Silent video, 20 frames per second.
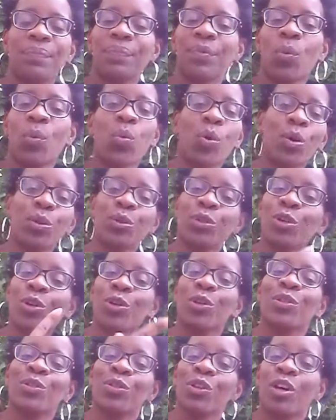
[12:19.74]
the world
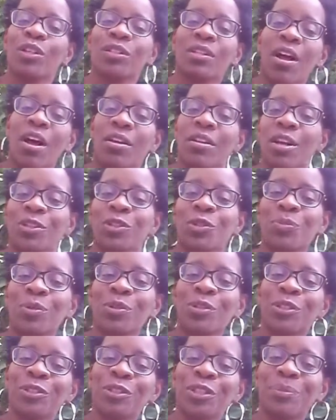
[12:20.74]
turns on
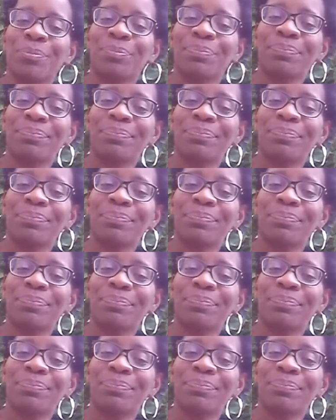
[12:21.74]
entrepreneurship.